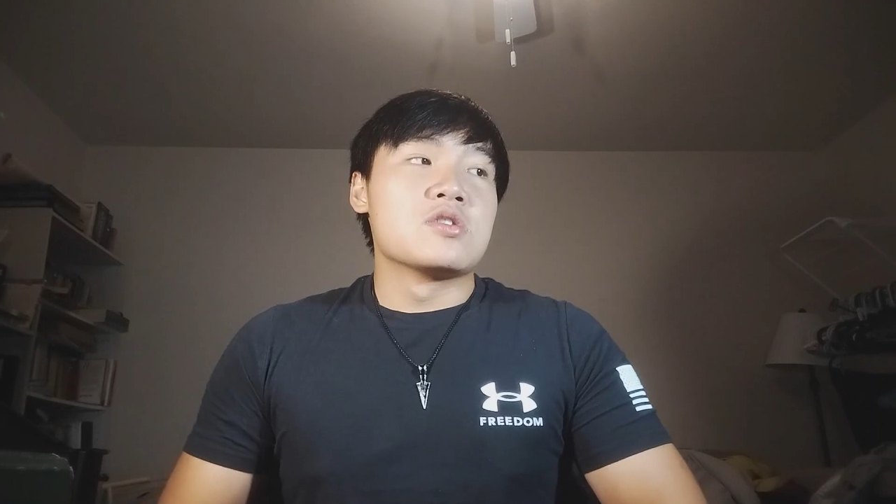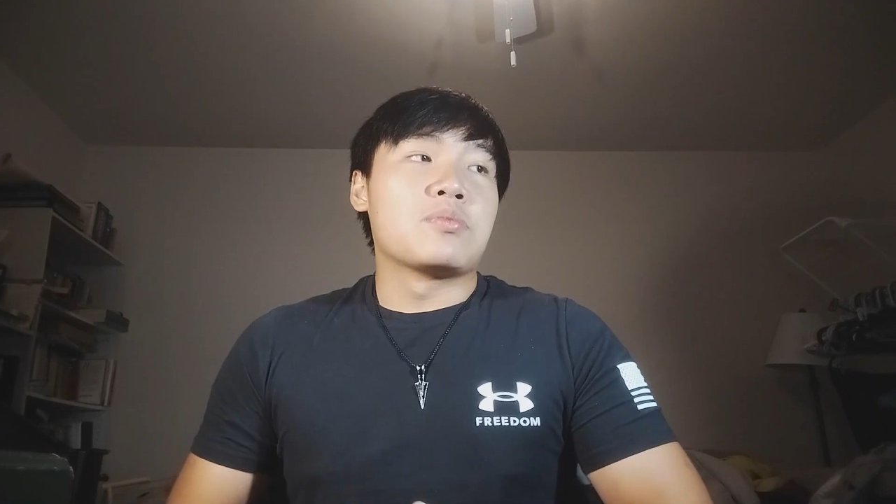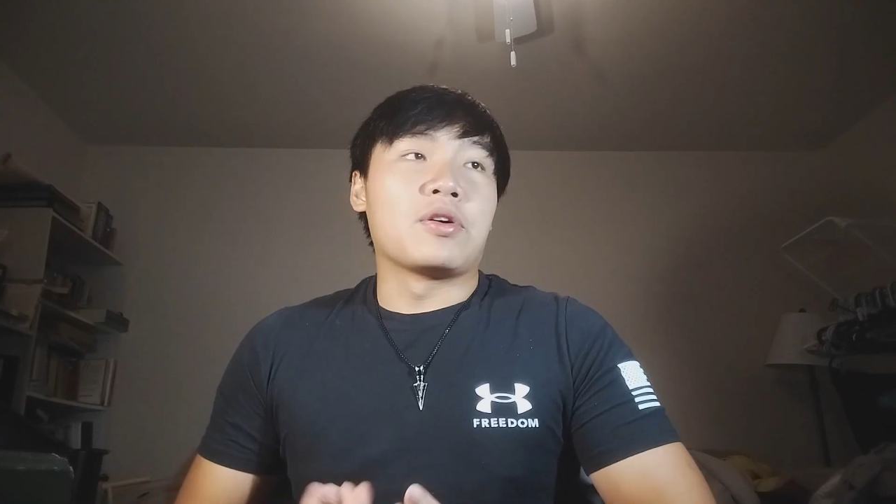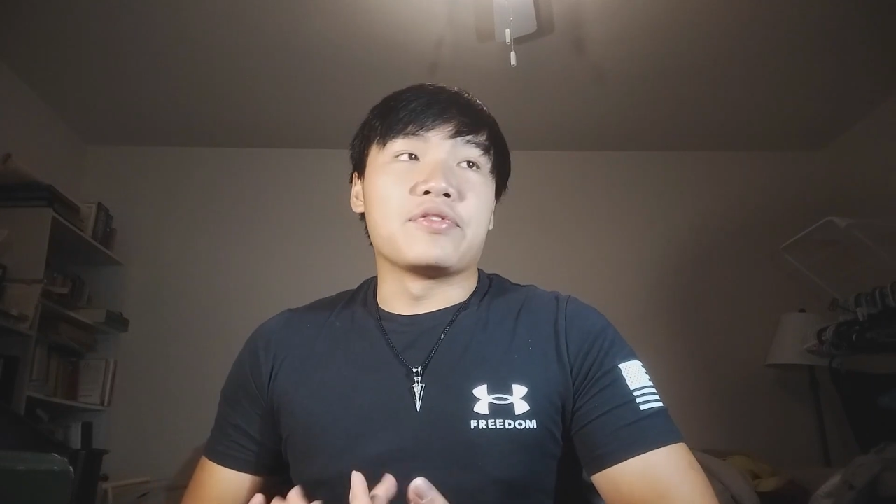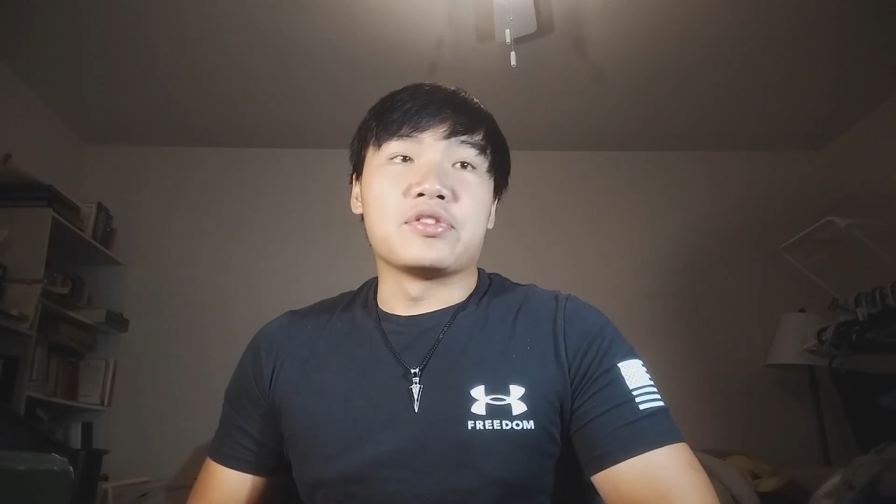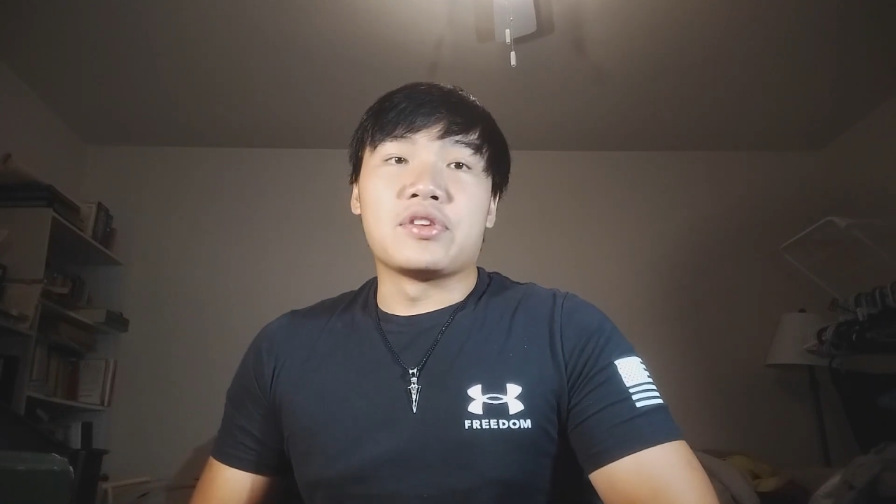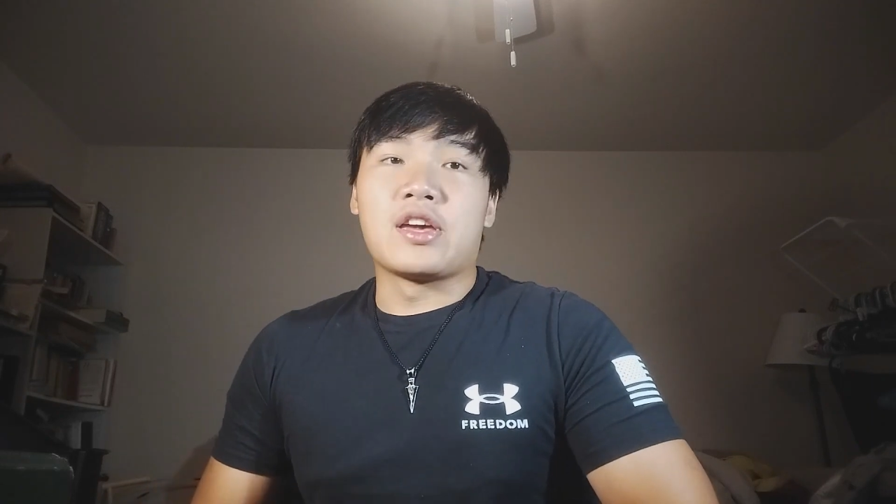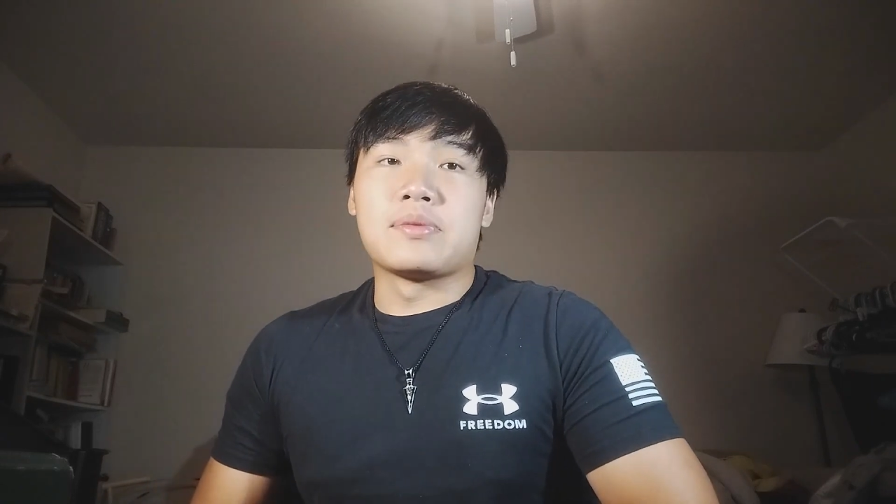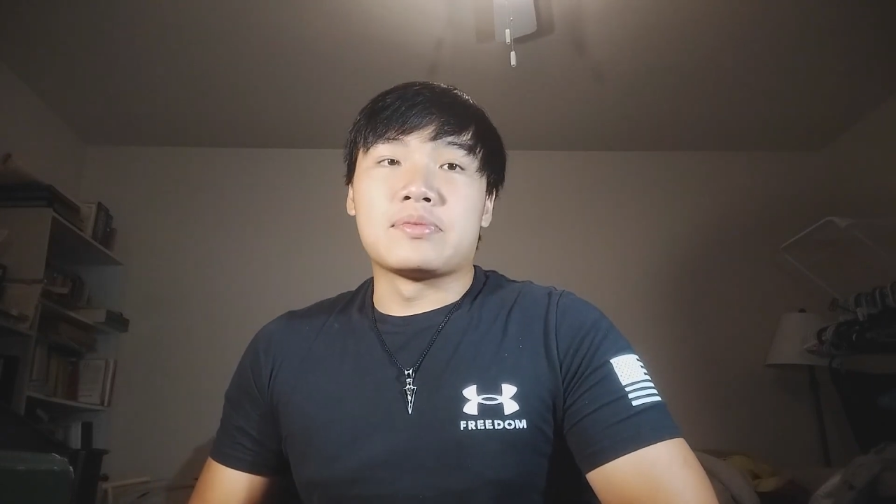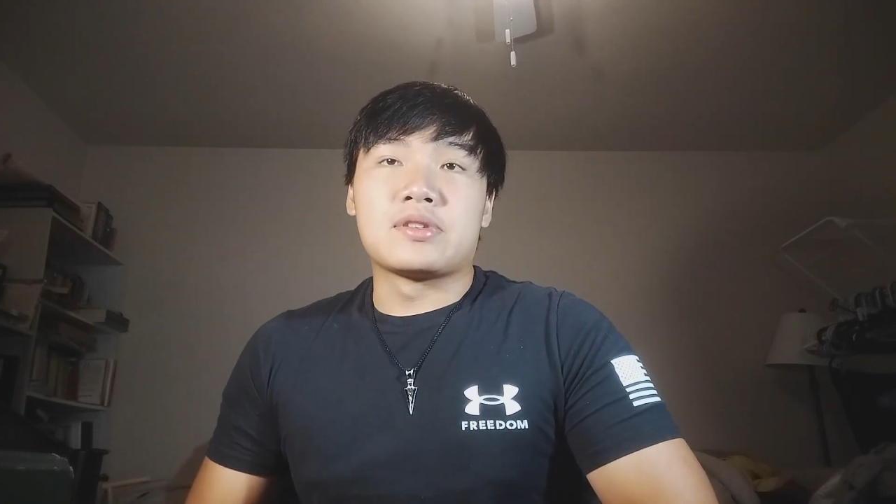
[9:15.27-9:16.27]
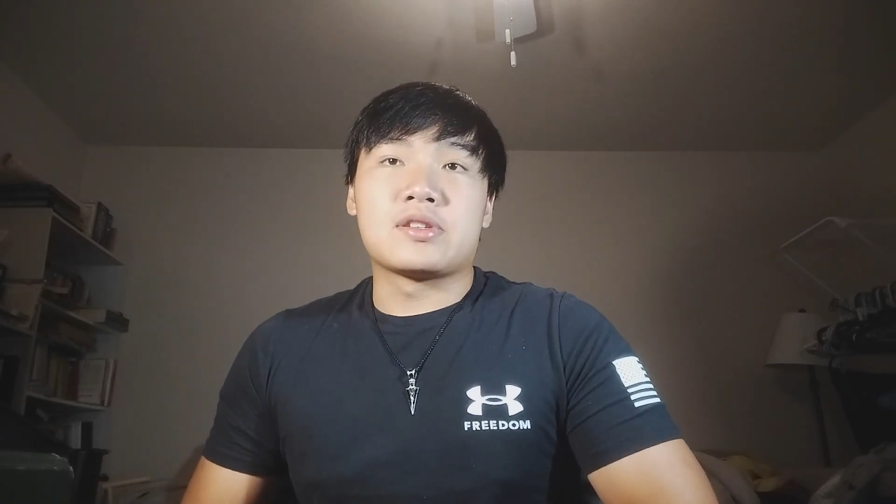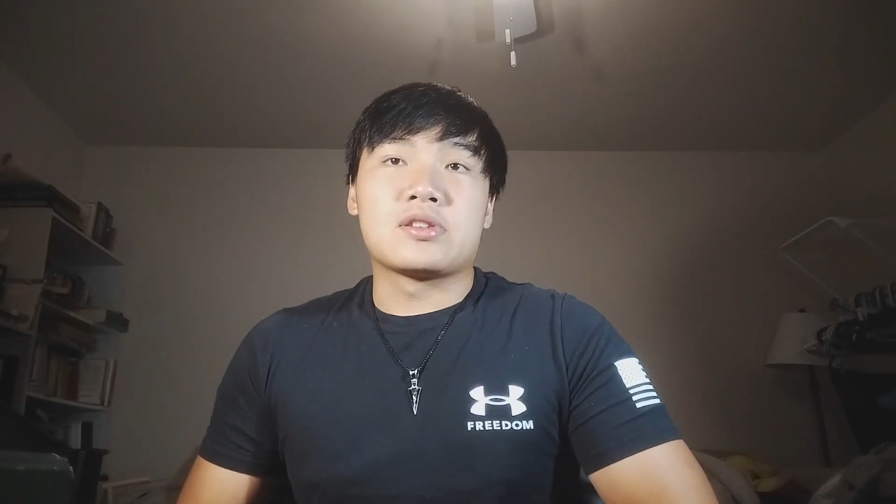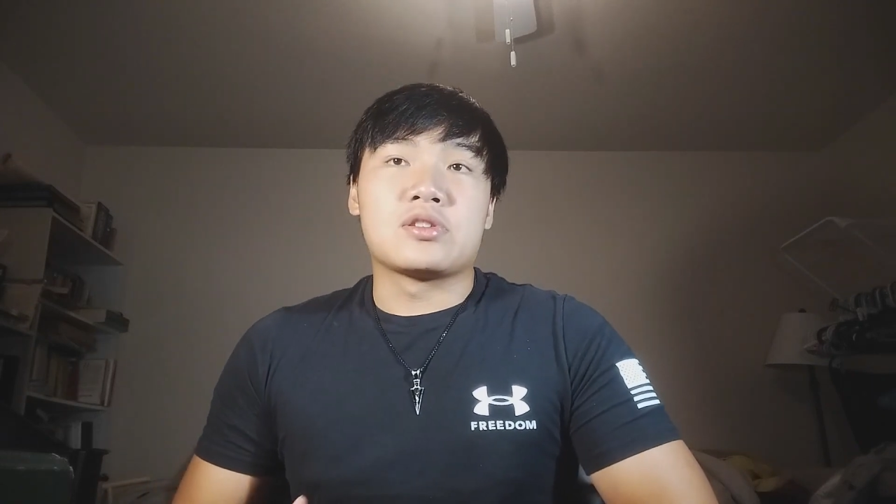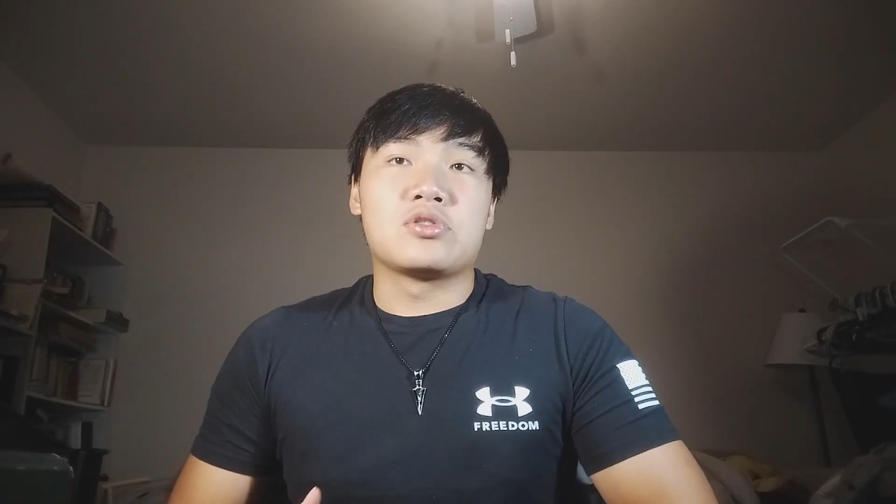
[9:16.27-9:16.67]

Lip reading: play video games,